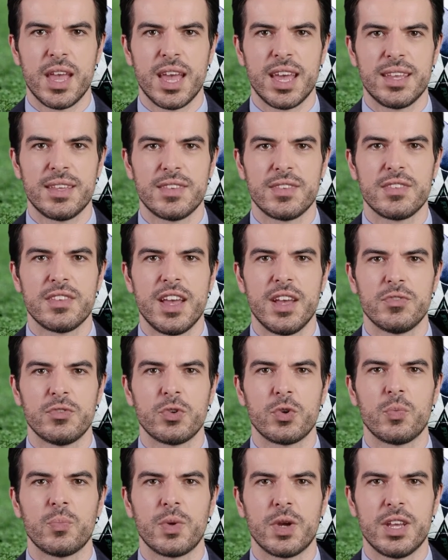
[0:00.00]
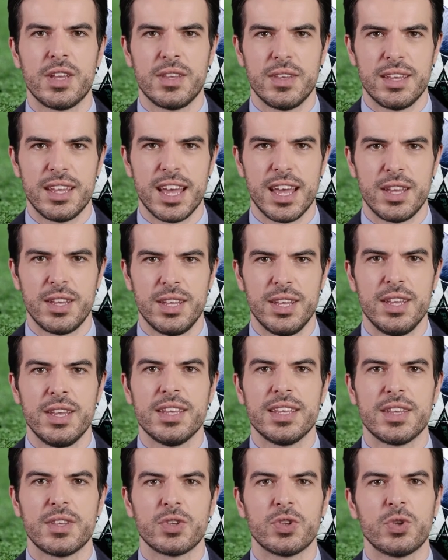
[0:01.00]
in the South Korean
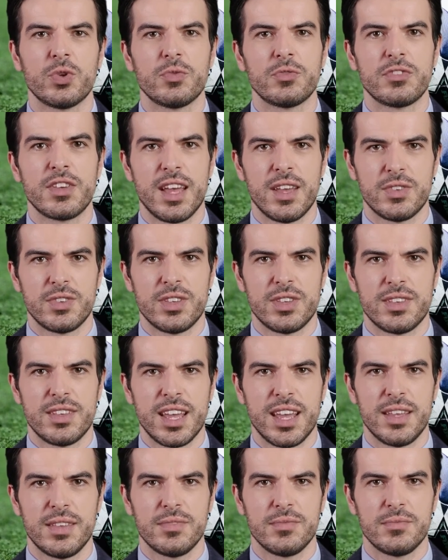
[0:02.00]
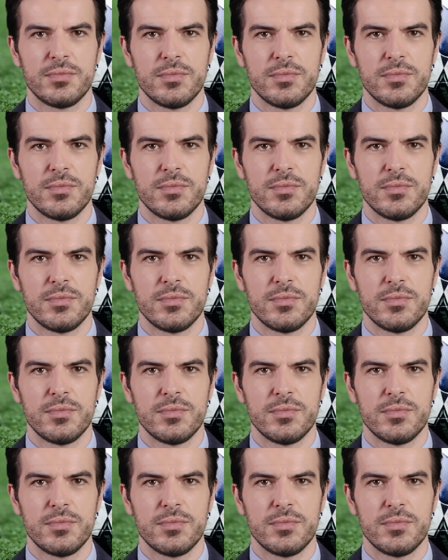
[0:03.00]
K-League in 2010.